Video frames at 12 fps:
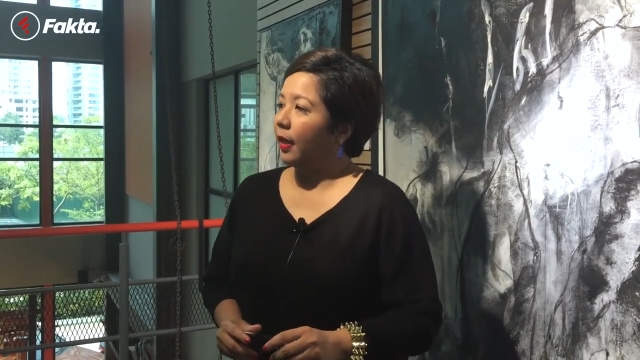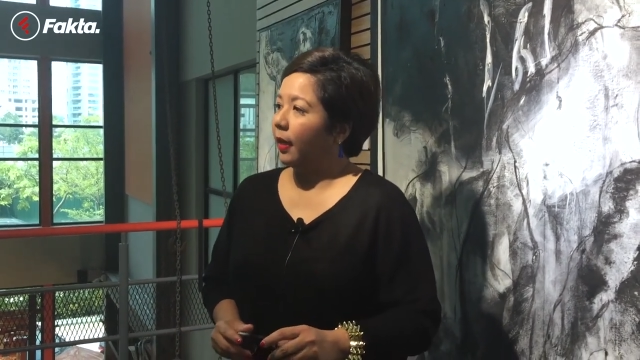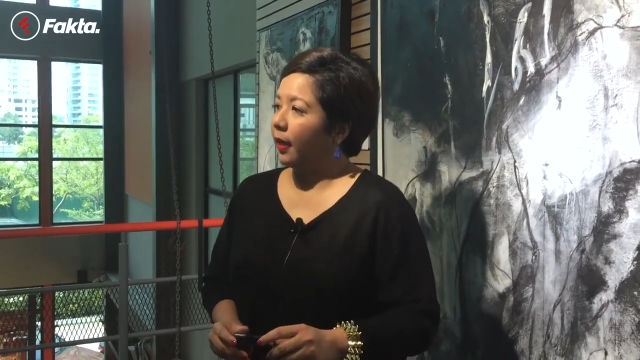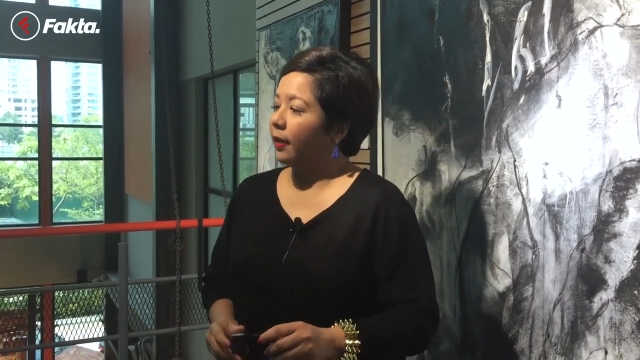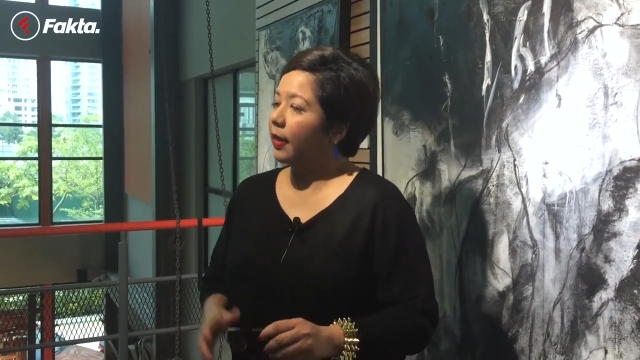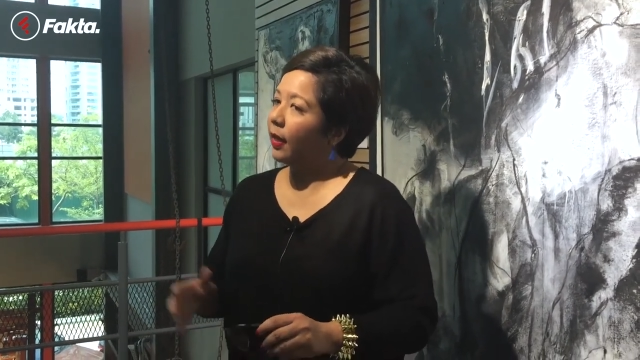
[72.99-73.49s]

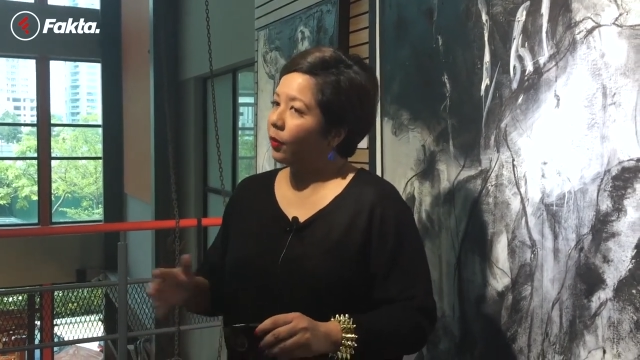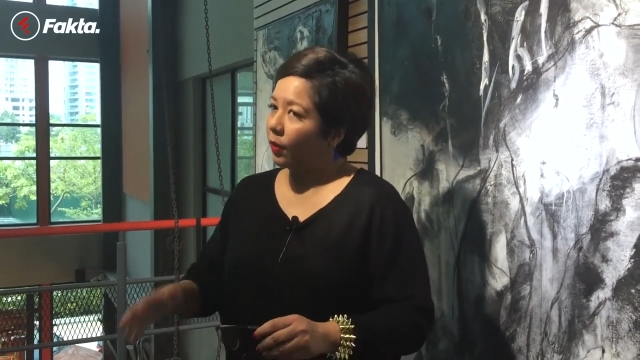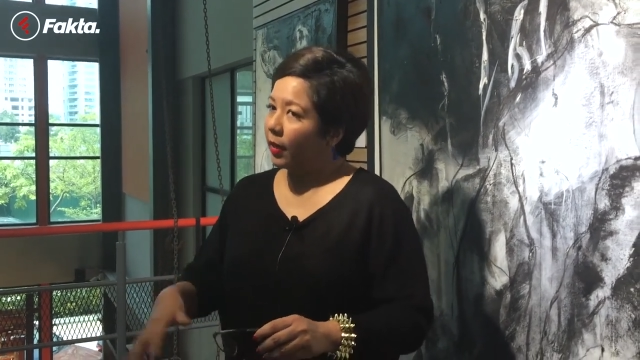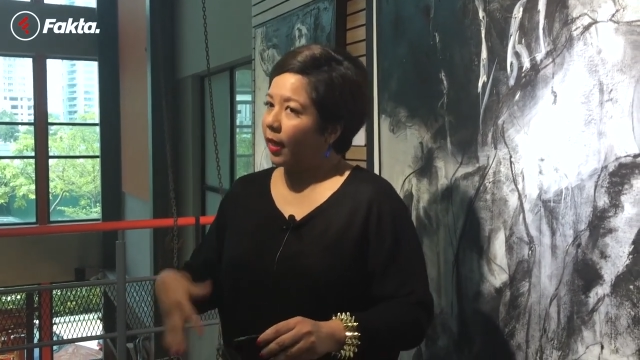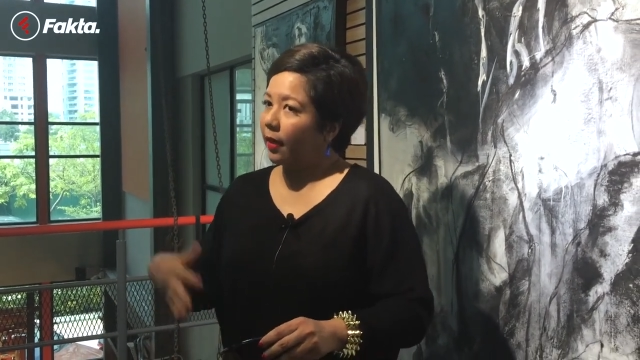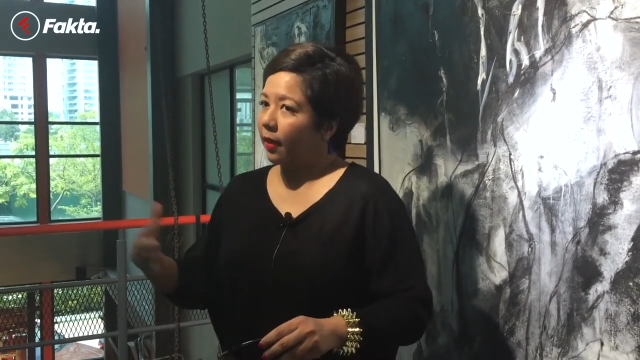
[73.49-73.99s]
and then
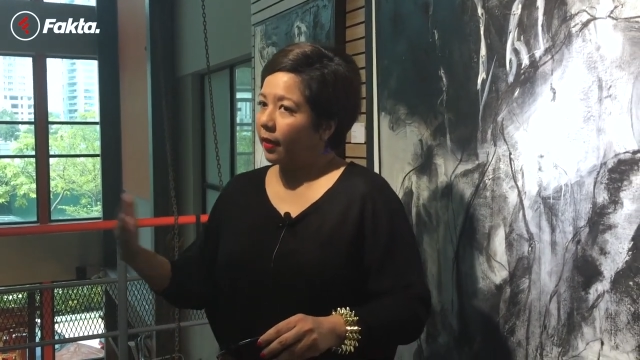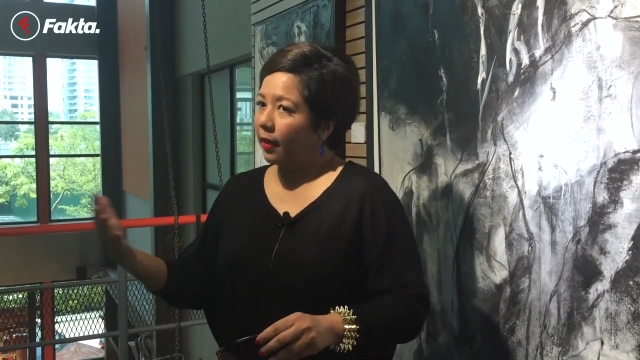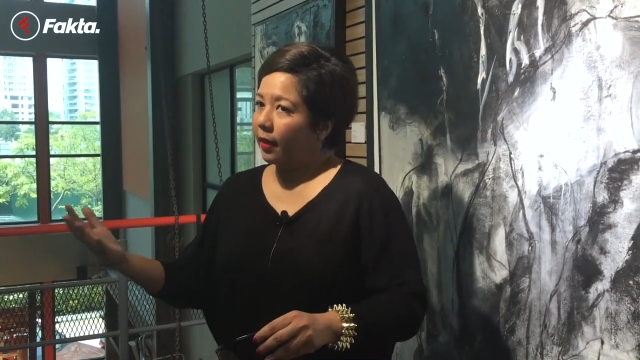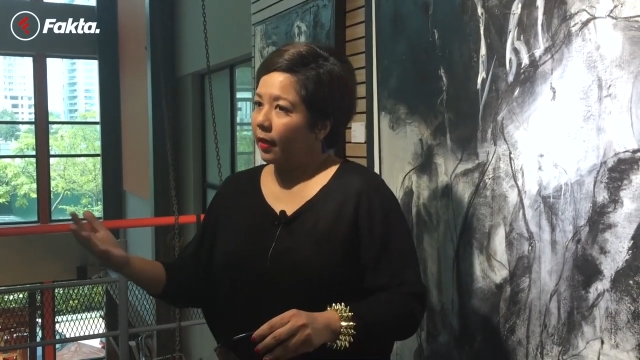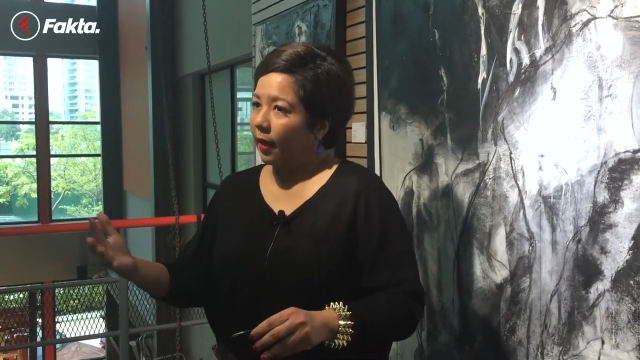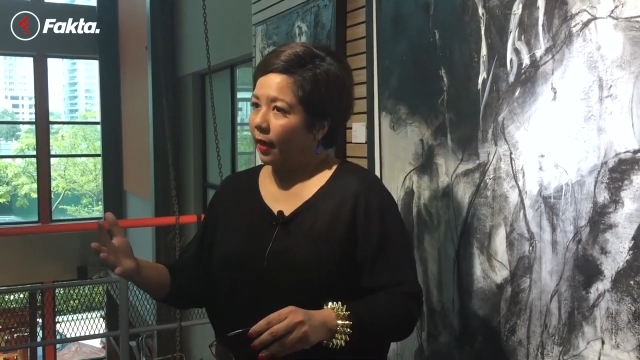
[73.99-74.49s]
only I
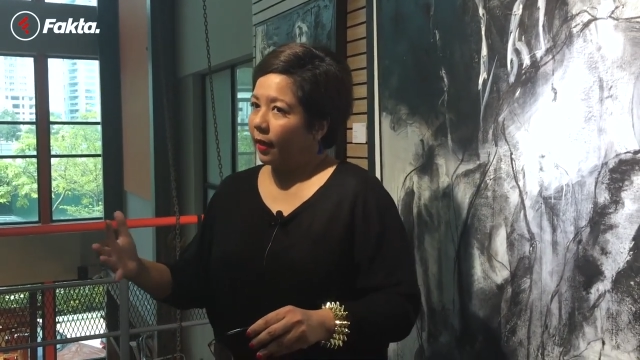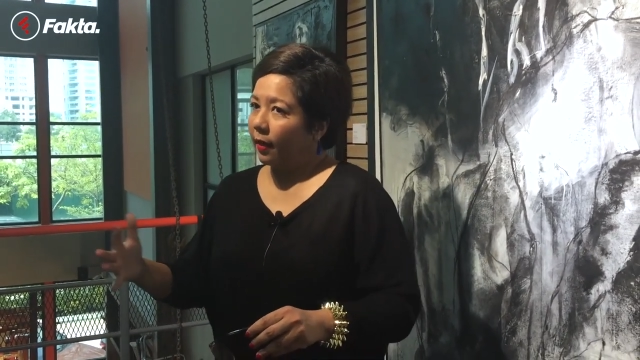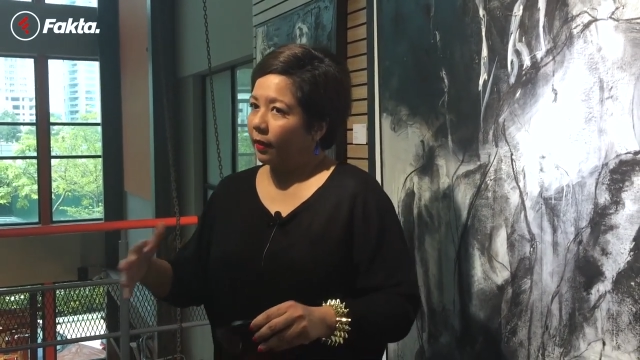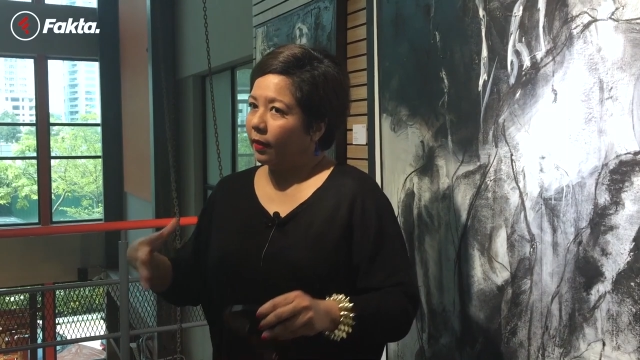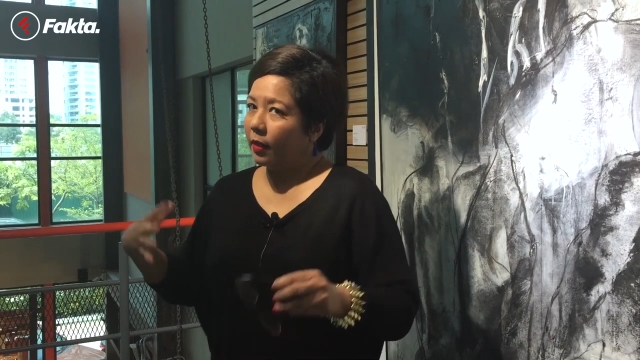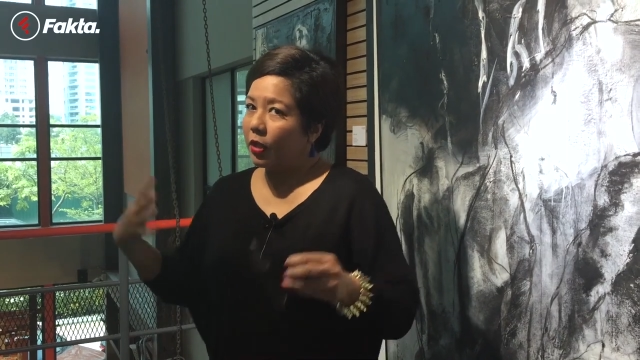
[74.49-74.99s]

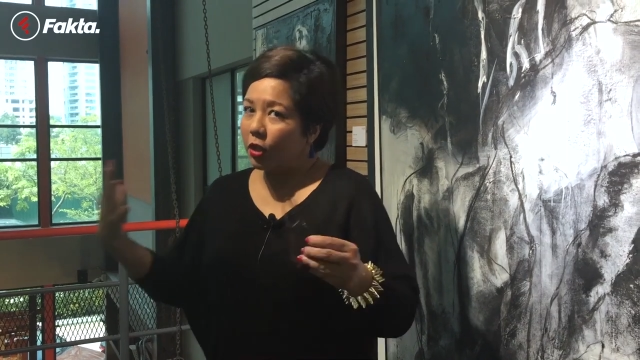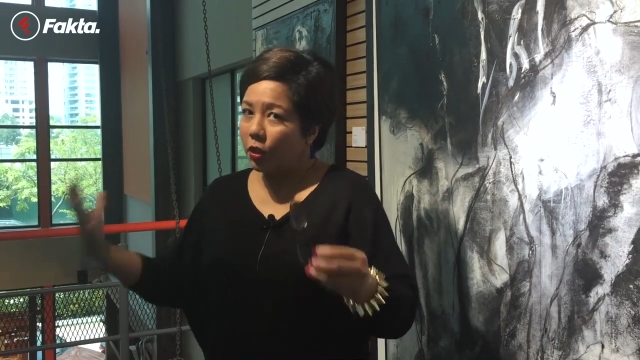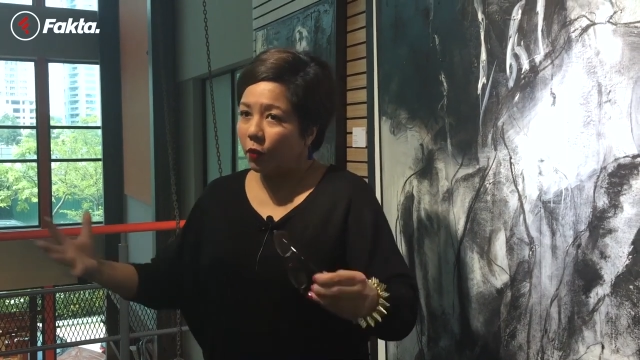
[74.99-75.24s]
continue